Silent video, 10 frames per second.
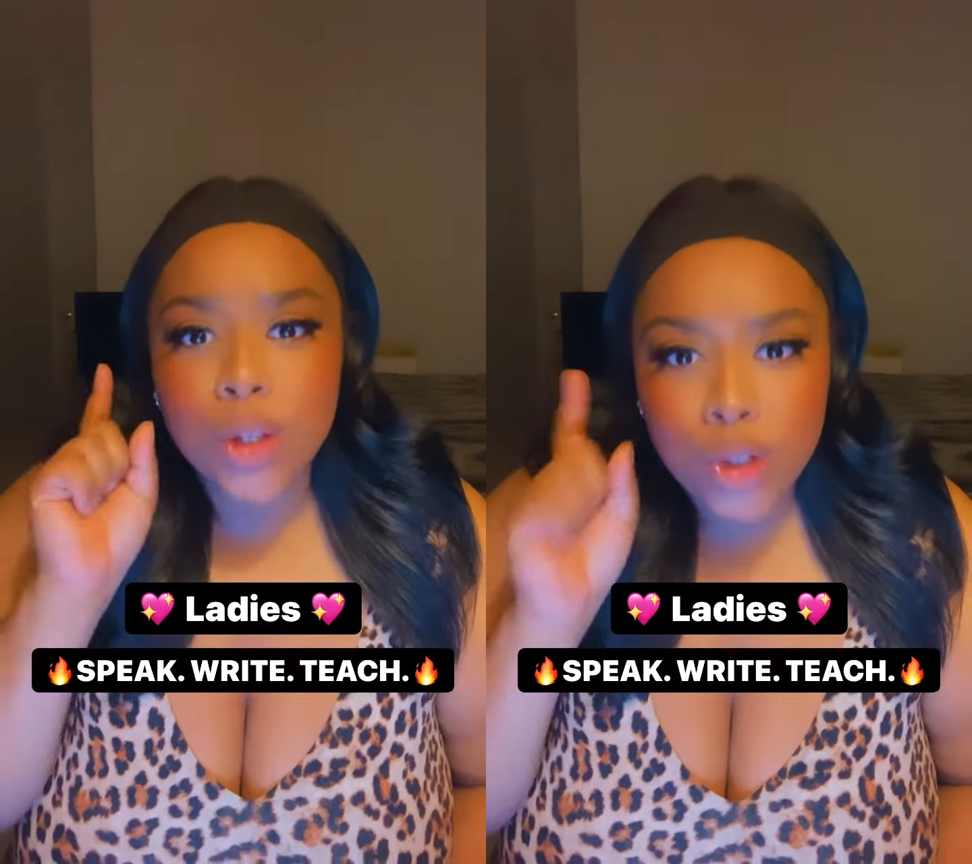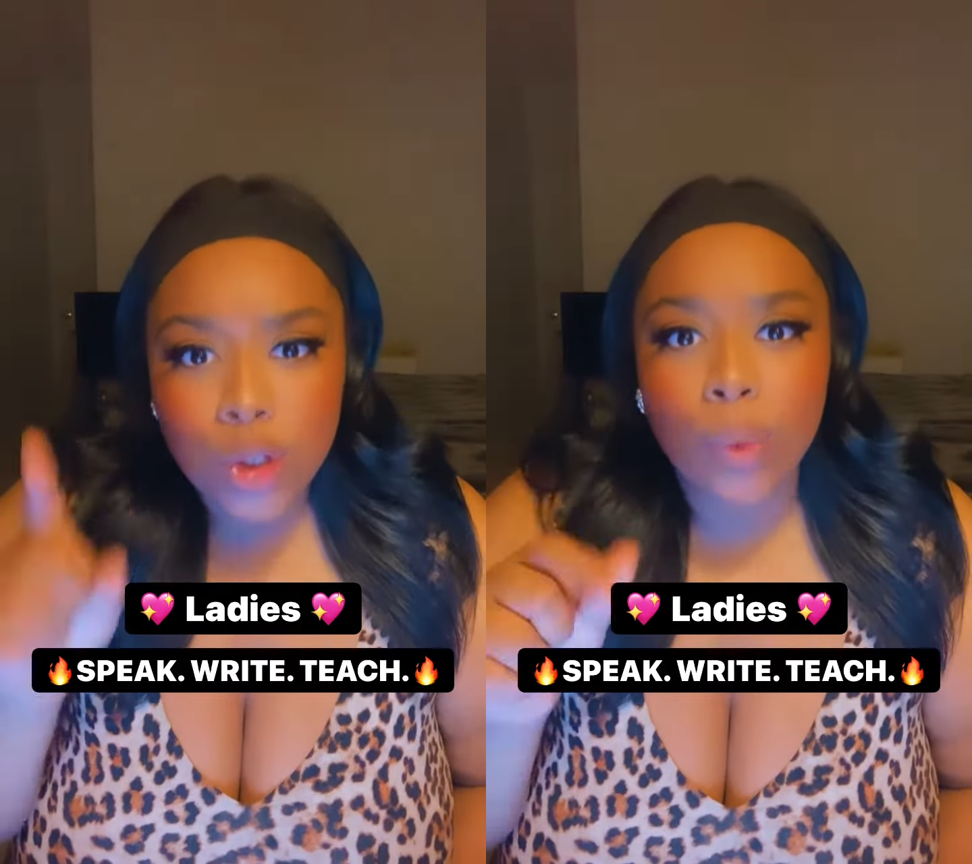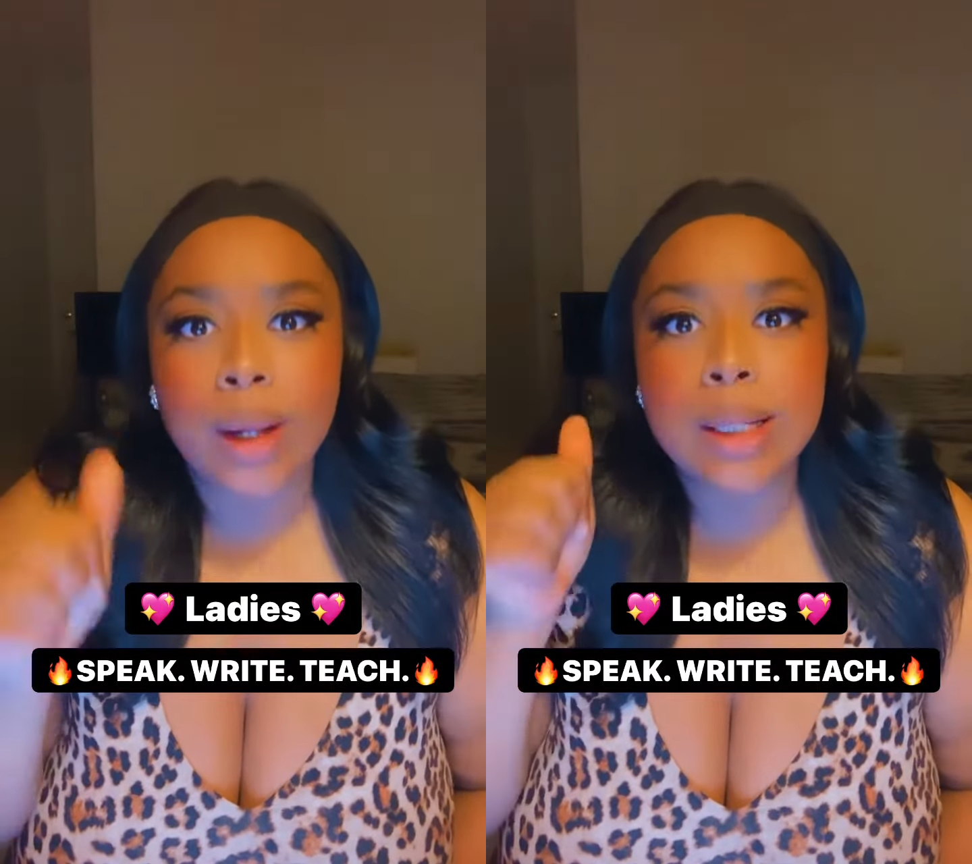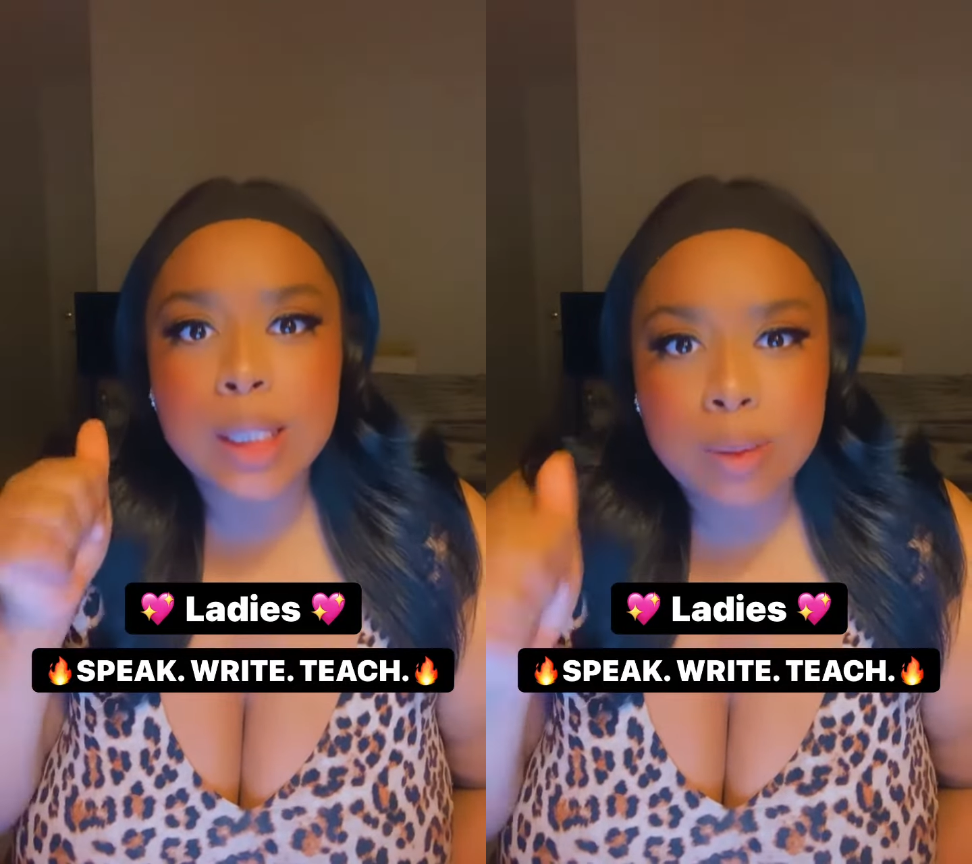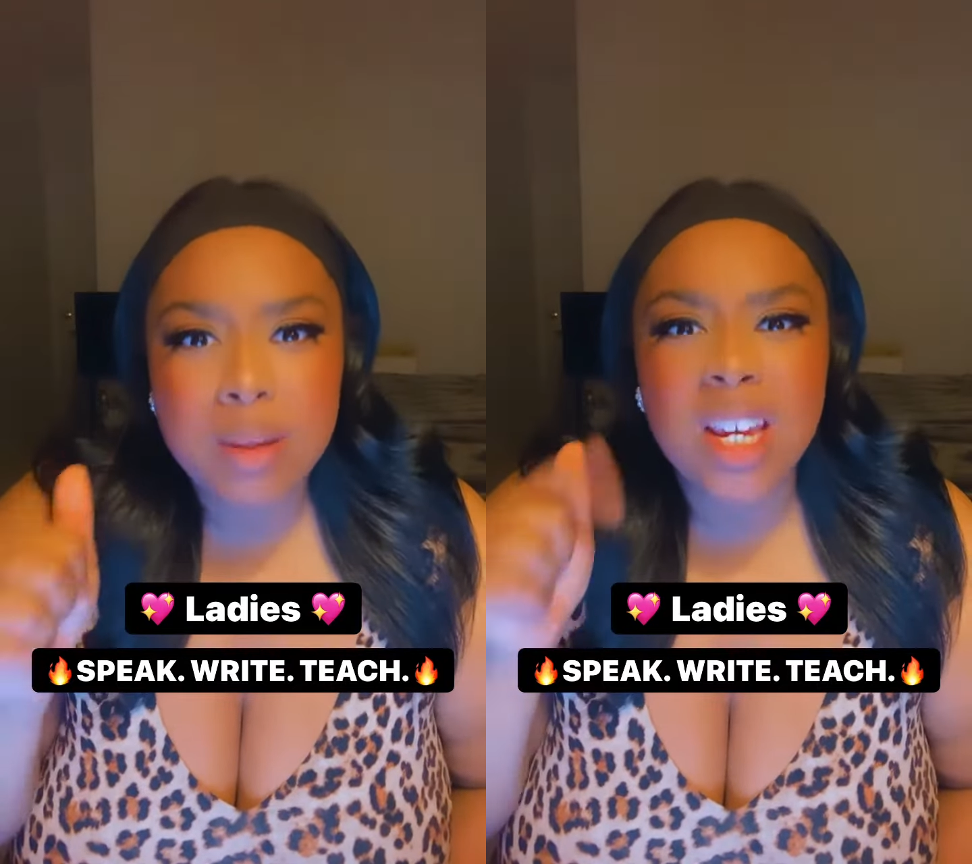Do it.
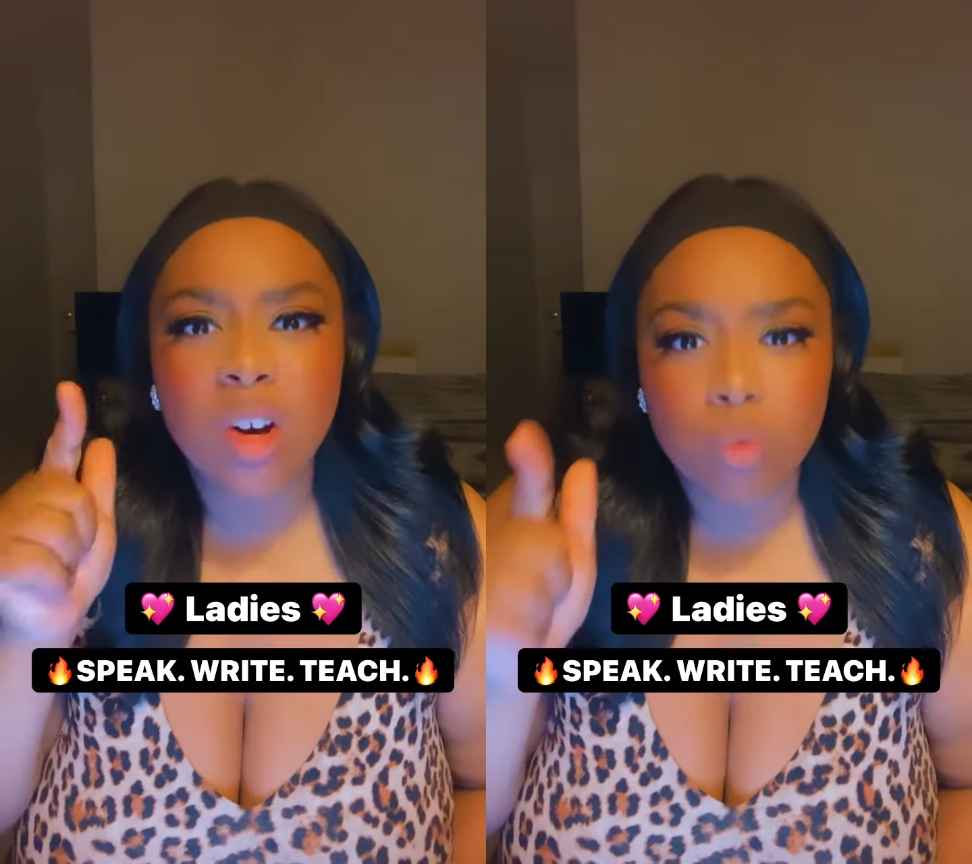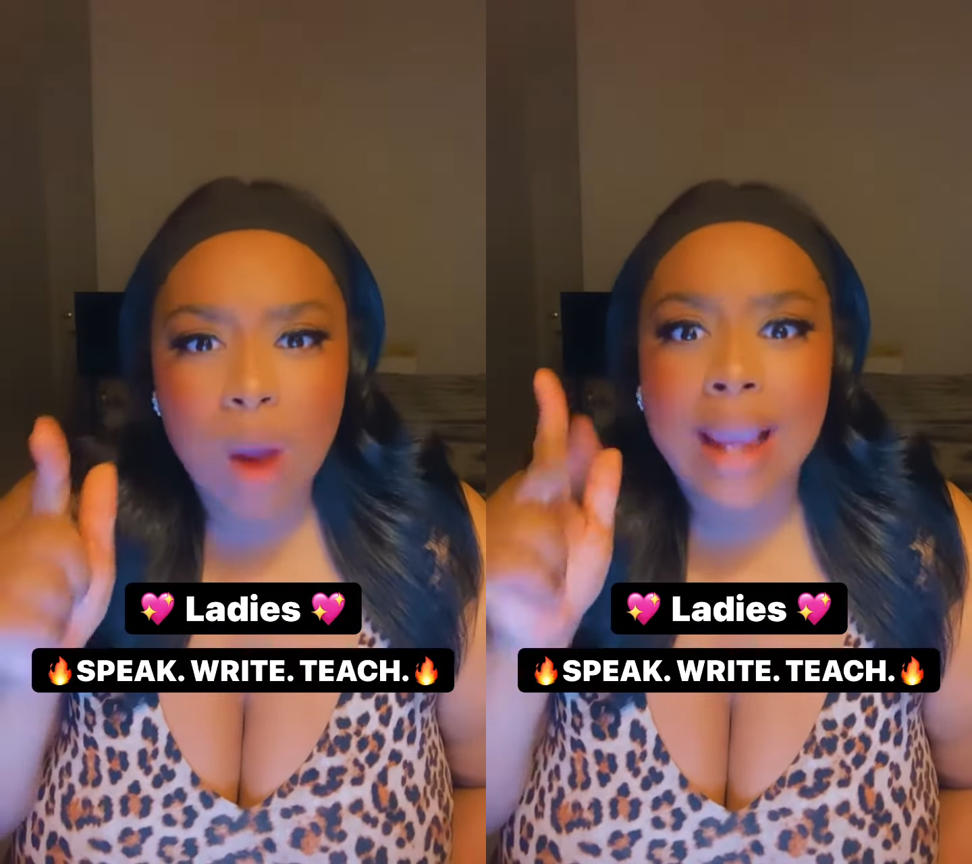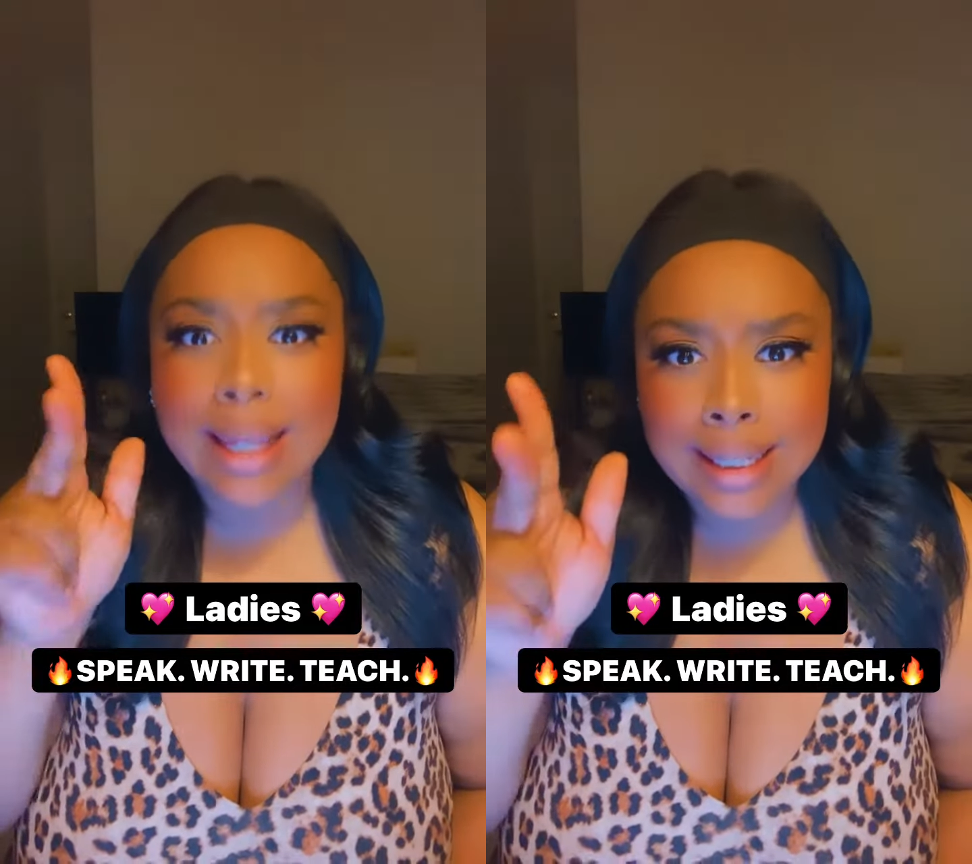Speak, write,